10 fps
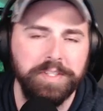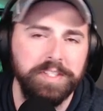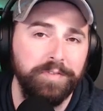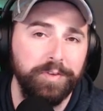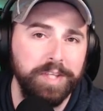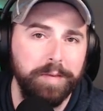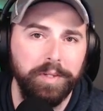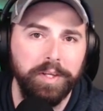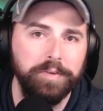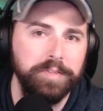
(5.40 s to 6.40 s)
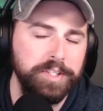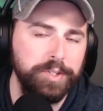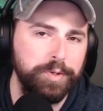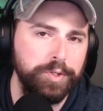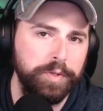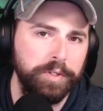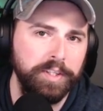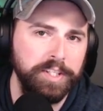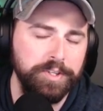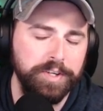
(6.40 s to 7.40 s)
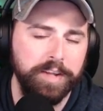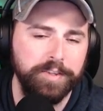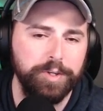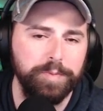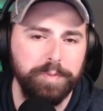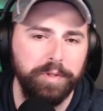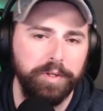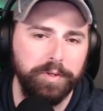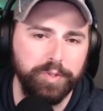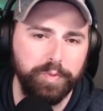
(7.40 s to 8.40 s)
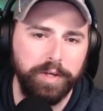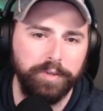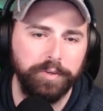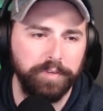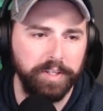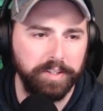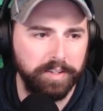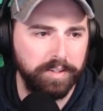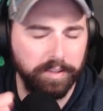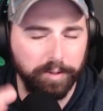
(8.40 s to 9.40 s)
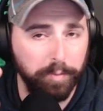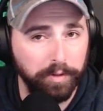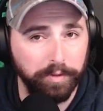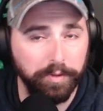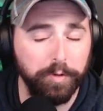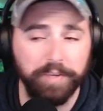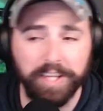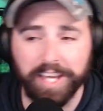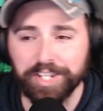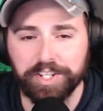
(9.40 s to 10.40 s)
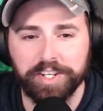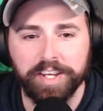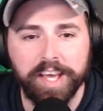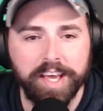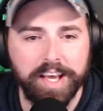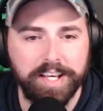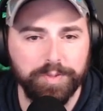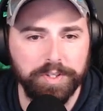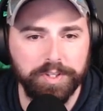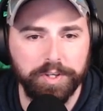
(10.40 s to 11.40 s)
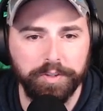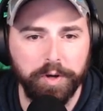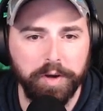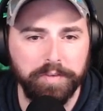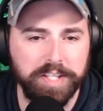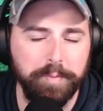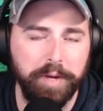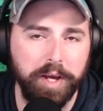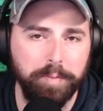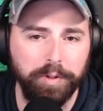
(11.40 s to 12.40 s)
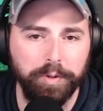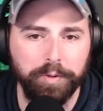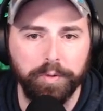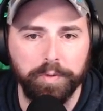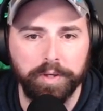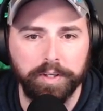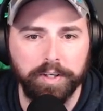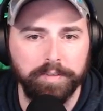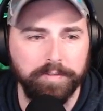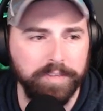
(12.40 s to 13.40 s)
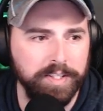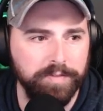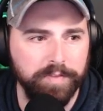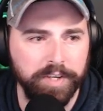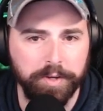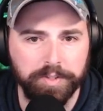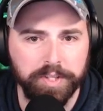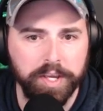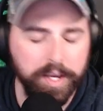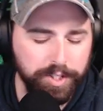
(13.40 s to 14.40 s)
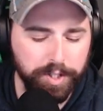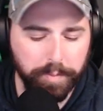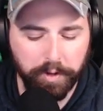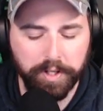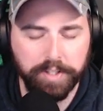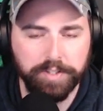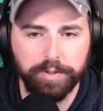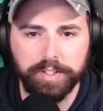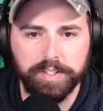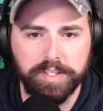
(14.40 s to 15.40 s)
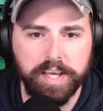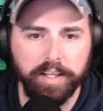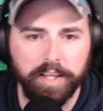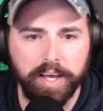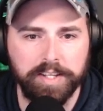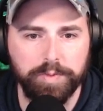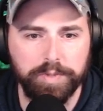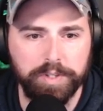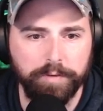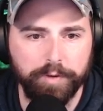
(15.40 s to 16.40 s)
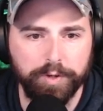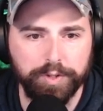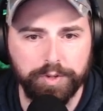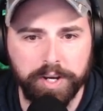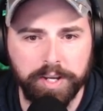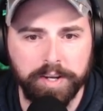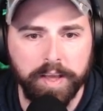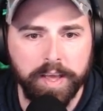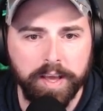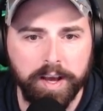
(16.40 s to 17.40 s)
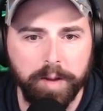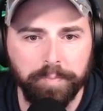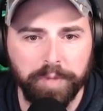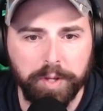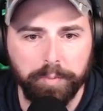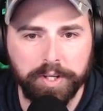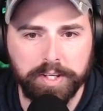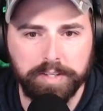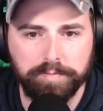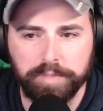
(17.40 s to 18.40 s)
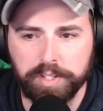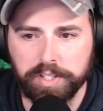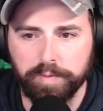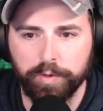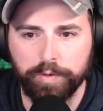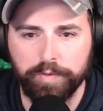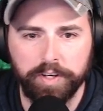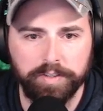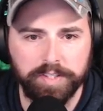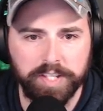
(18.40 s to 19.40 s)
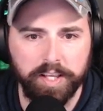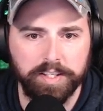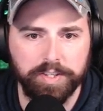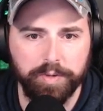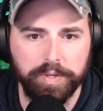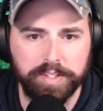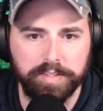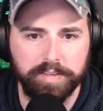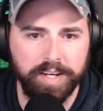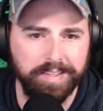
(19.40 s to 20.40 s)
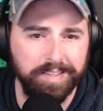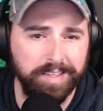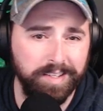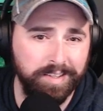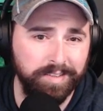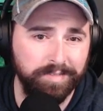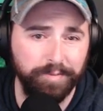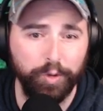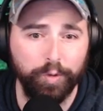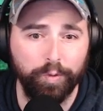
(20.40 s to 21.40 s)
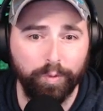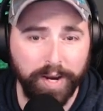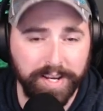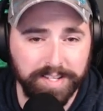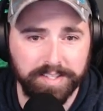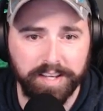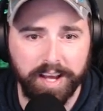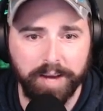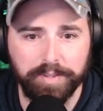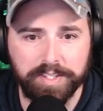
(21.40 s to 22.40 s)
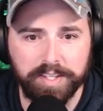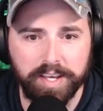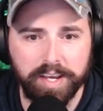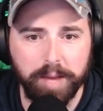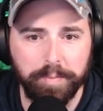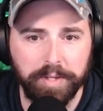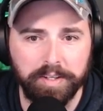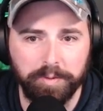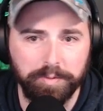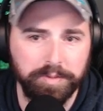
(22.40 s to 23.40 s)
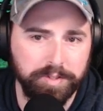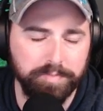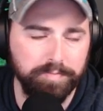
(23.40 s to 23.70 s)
leave those down below. Discord, Twitter, links are down in the description below as well. Don't forget to hit the little bell notification as well, so you'll know every time I upload one of these videos. Jumping right into it, TLS was our first trade. Um, pretty decent move here on TLS. It wasn't anything great, I would say. I mean, it was